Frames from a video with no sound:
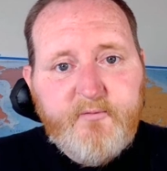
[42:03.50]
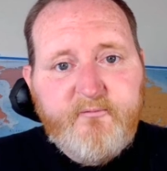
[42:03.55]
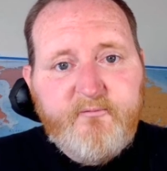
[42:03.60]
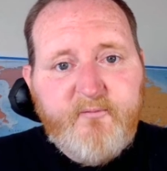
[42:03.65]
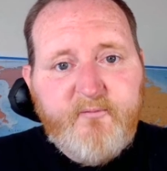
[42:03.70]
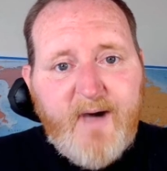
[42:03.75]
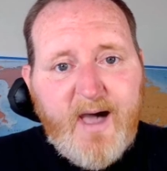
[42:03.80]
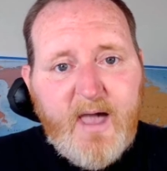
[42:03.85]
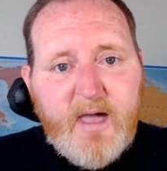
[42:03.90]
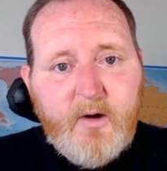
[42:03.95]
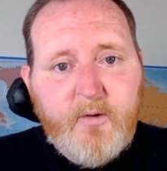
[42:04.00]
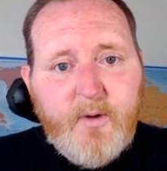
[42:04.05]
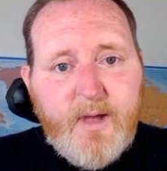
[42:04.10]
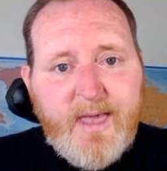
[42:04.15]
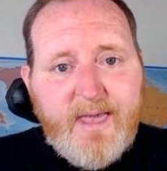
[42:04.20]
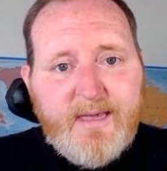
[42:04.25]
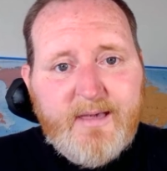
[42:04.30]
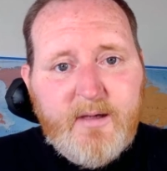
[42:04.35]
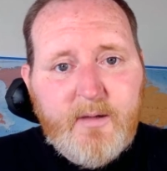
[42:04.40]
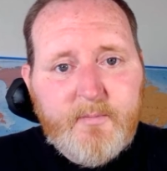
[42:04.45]
file
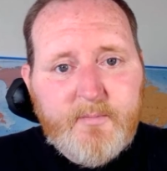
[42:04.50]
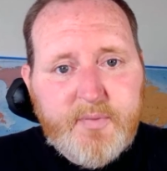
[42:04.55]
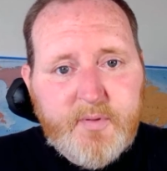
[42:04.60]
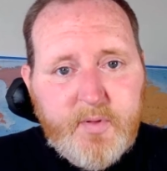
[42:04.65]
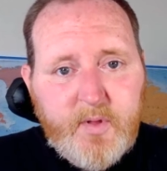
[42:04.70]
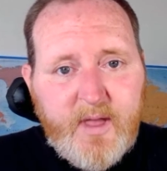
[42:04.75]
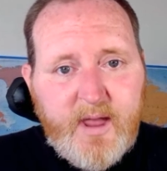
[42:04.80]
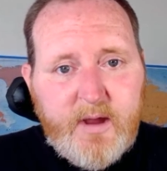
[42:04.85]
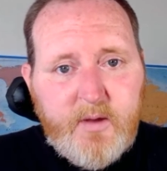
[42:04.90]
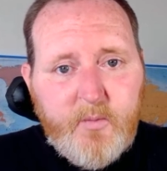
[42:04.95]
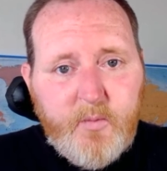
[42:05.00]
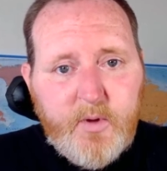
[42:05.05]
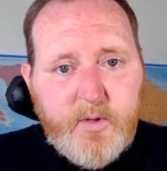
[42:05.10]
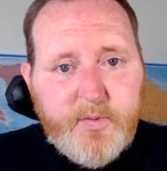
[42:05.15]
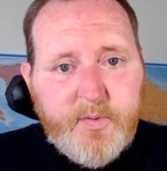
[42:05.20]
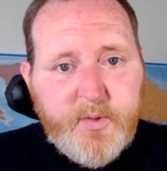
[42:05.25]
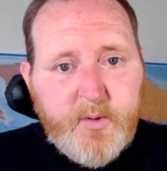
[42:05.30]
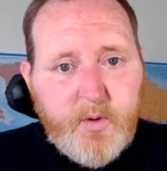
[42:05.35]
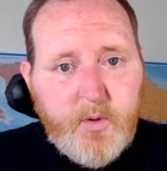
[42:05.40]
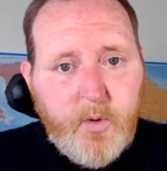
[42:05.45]
a complaint
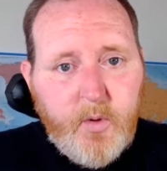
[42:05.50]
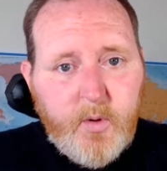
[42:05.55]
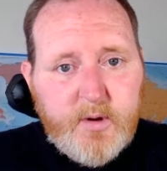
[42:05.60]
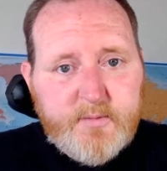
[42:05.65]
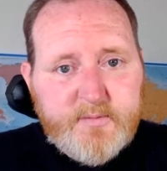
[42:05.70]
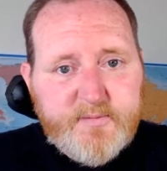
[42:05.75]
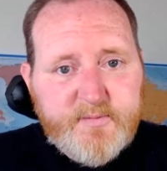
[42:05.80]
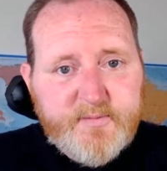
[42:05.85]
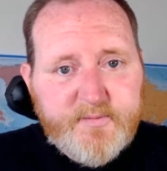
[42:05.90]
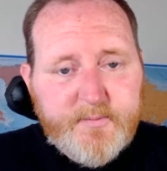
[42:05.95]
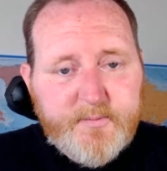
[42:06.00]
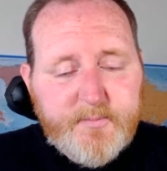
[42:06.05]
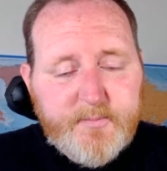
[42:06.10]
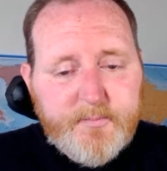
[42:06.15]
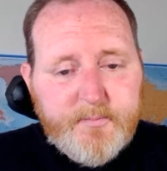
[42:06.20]
with the courts.